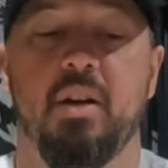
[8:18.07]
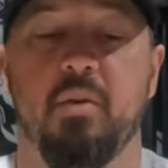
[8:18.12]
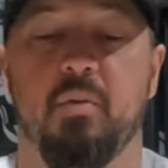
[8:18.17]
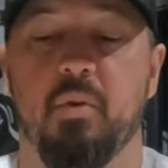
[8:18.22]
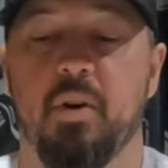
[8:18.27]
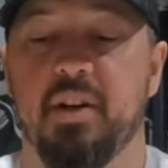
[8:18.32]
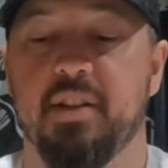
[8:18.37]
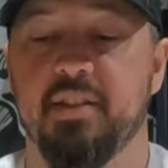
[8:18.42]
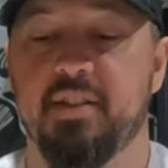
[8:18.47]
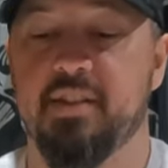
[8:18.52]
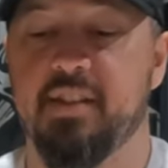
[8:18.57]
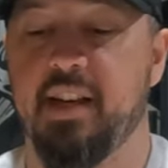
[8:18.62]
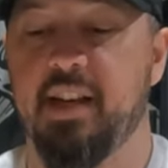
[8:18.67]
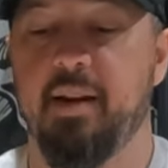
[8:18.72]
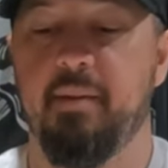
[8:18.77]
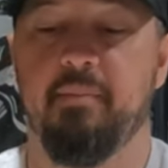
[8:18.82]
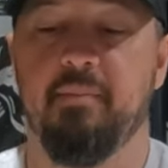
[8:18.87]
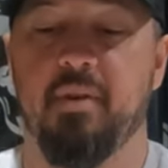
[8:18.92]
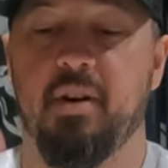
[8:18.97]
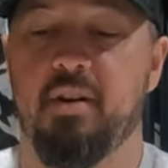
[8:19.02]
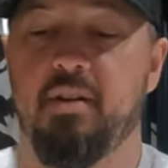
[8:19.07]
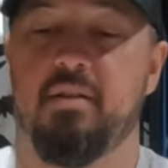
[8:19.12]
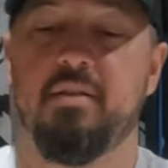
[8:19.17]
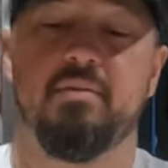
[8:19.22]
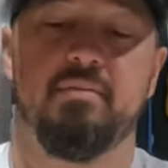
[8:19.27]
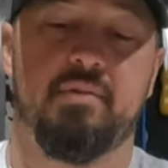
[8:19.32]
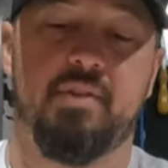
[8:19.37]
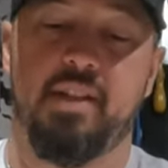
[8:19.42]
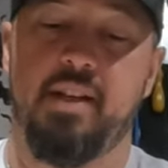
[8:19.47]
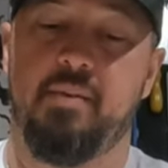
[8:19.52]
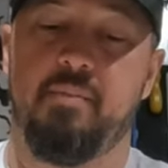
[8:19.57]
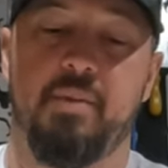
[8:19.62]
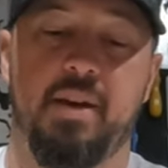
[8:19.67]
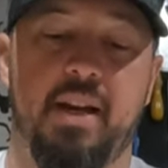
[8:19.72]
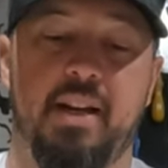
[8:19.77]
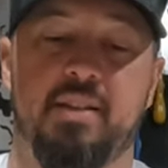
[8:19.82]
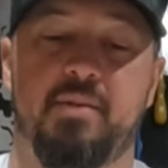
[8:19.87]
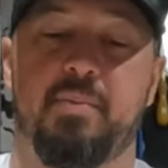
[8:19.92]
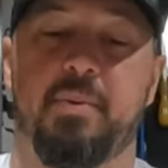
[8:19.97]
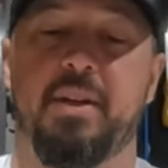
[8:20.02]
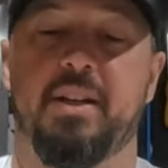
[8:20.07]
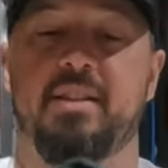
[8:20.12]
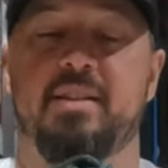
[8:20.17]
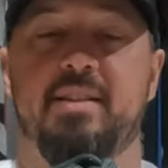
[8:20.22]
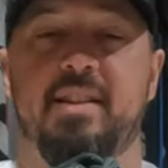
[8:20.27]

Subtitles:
Was same aspect,